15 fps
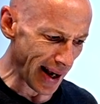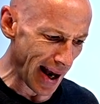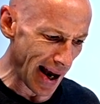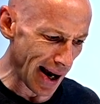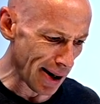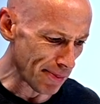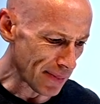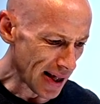
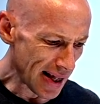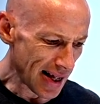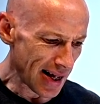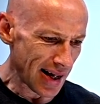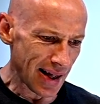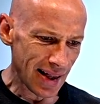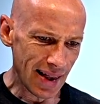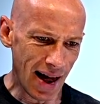Um,
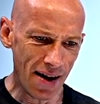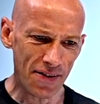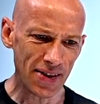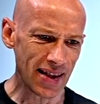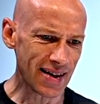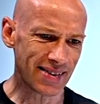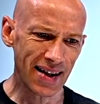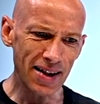I
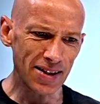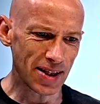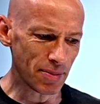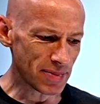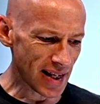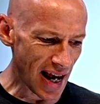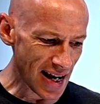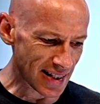think they've done
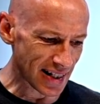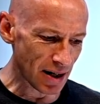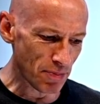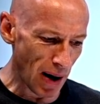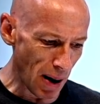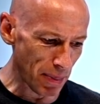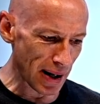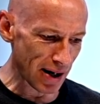some tests in a
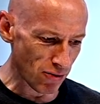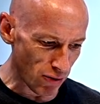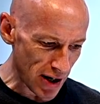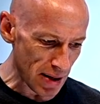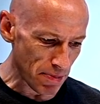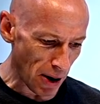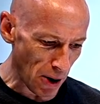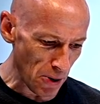public
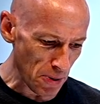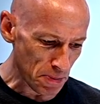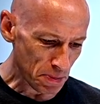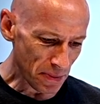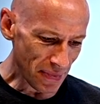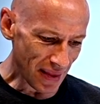repo.